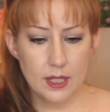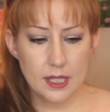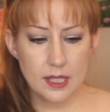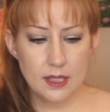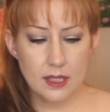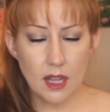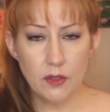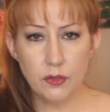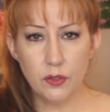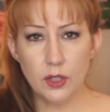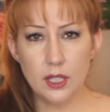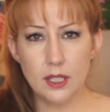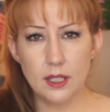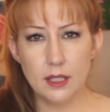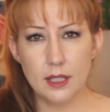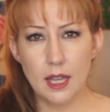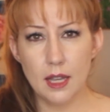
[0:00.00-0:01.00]

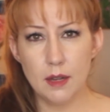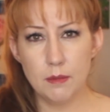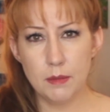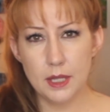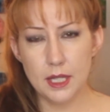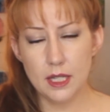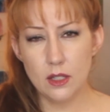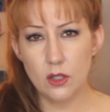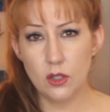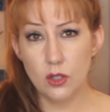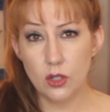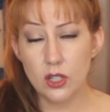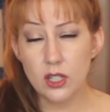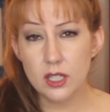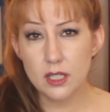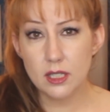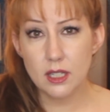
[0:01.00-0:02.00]
suffering can be
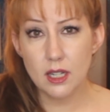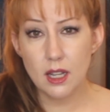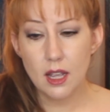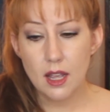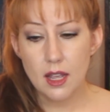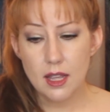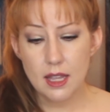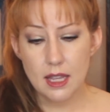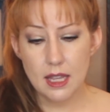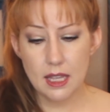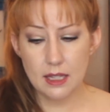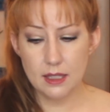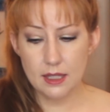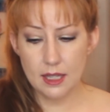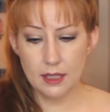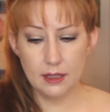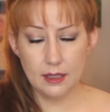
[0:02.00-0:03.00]
good.
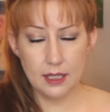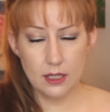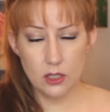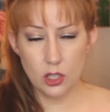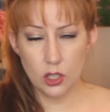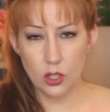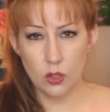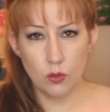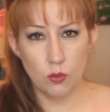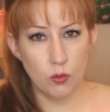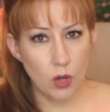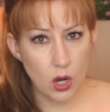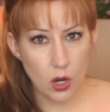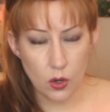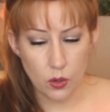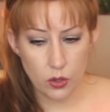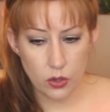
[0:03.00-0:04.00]
It can lead to
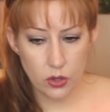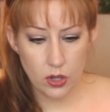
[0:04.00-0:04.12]
growth.